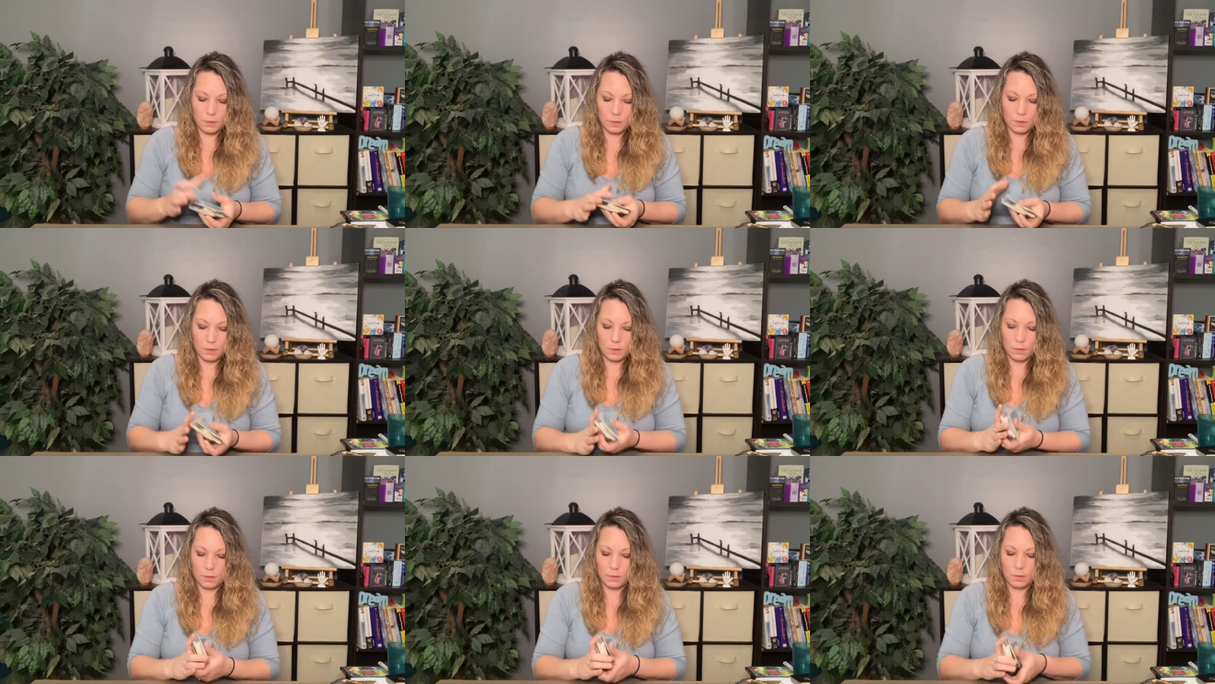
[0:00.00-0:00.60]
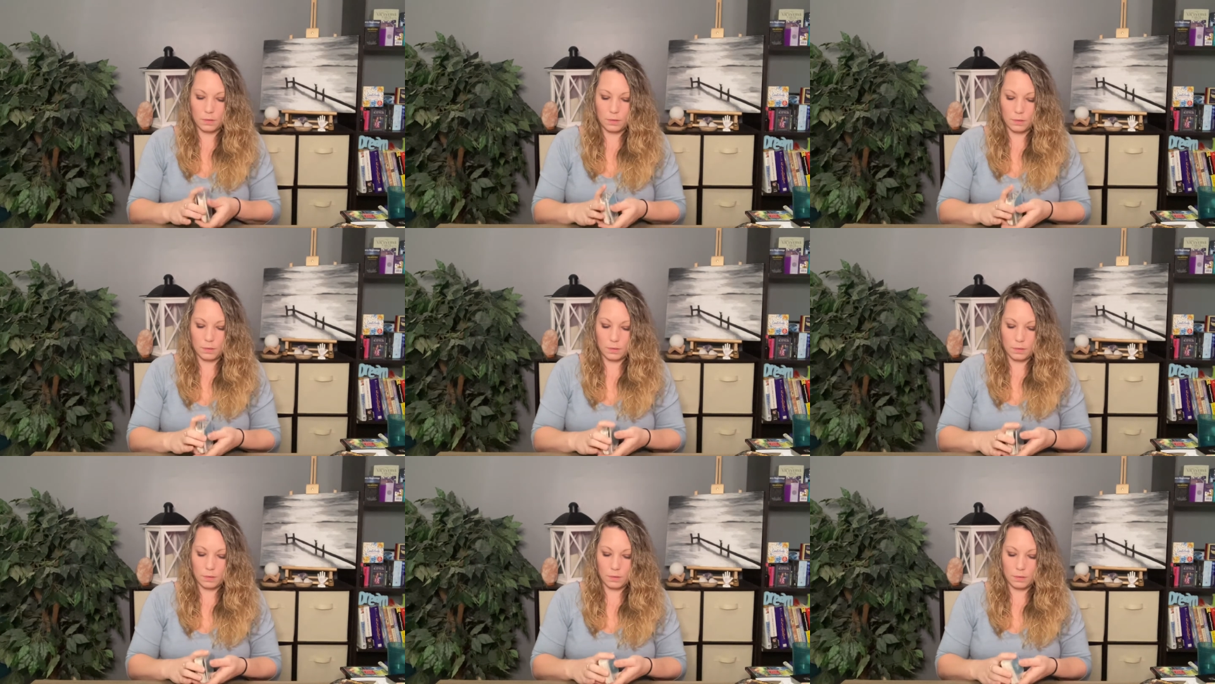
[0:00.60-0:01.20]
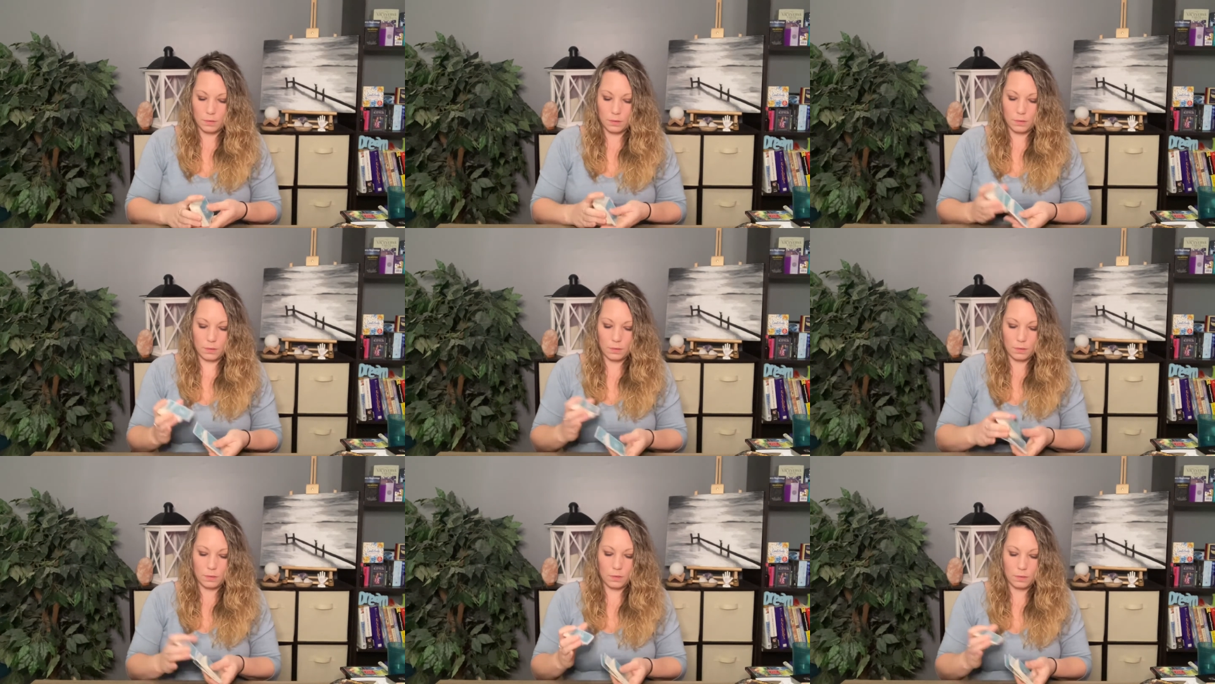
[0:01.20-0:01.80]

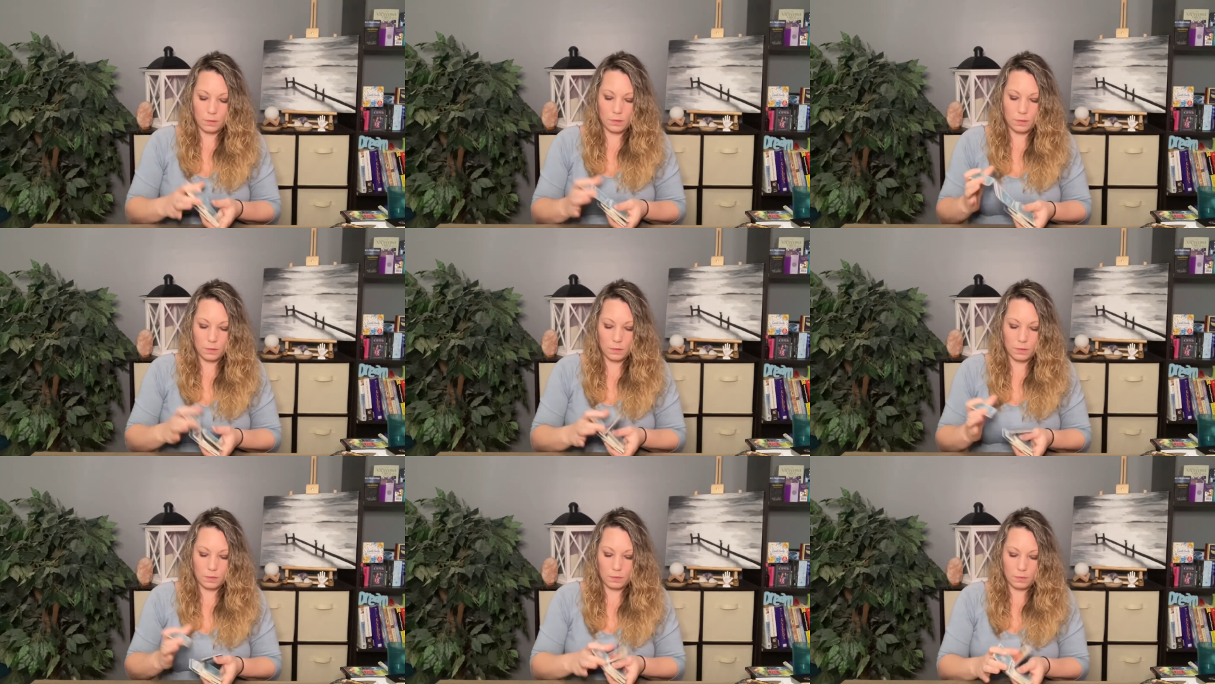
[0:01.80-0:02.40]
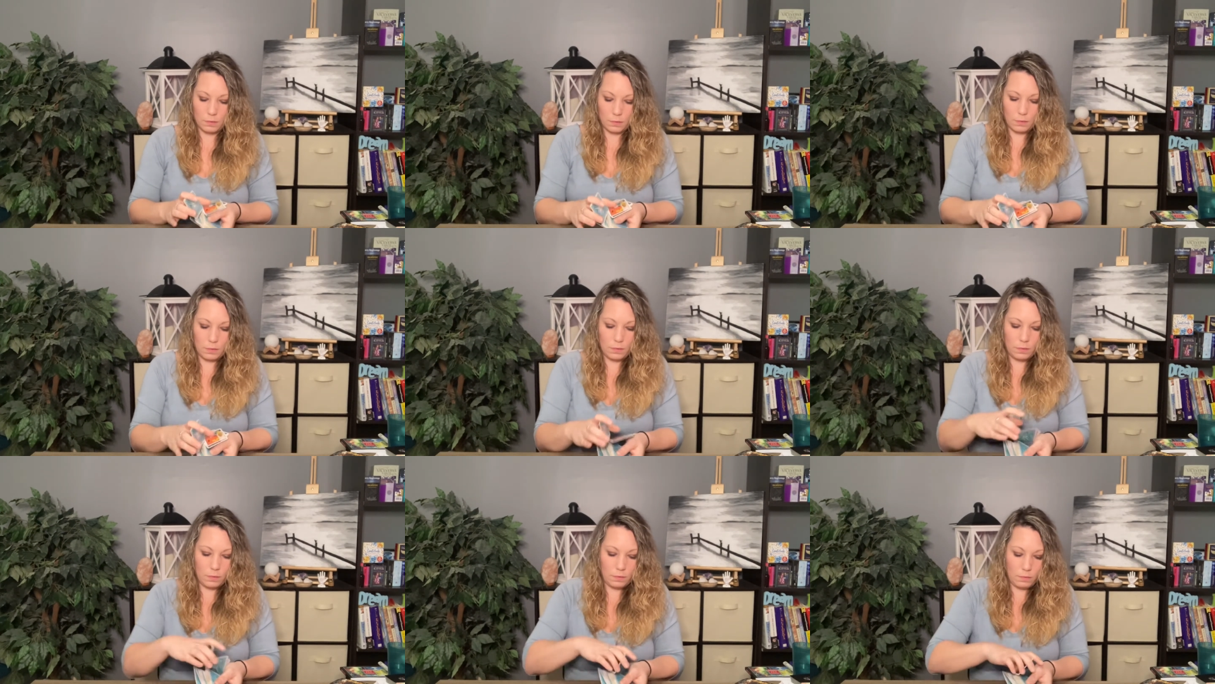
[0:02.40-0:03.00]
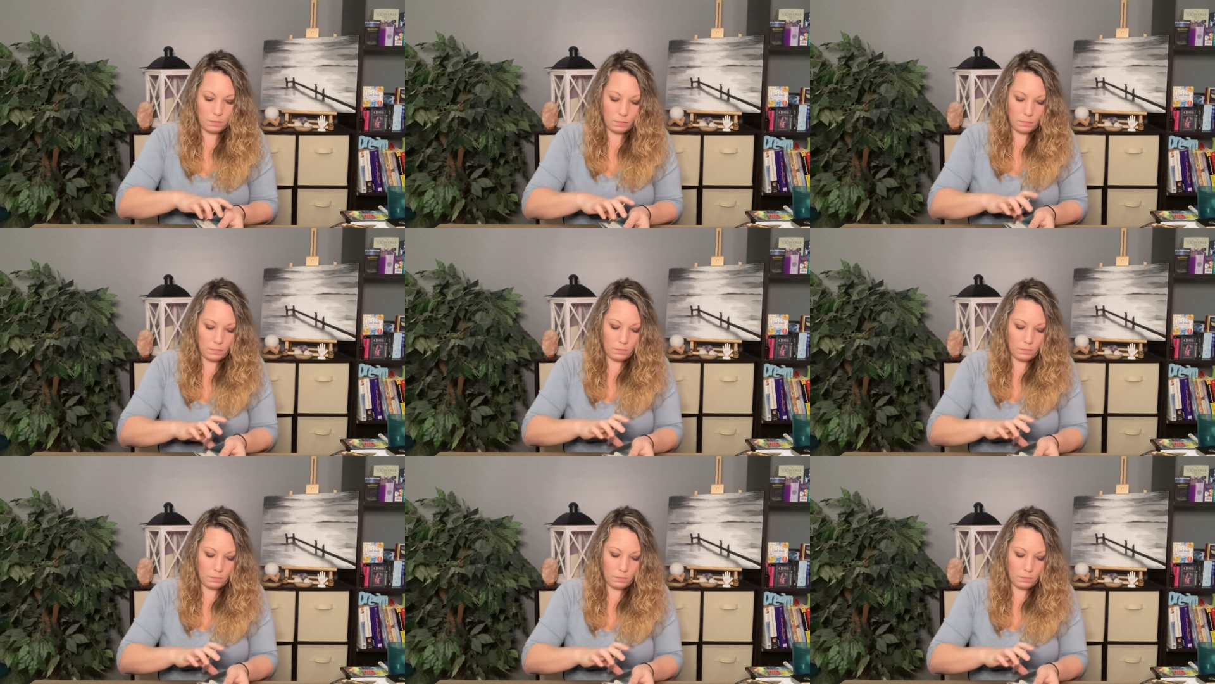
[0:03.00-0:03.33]
Nobody speaks.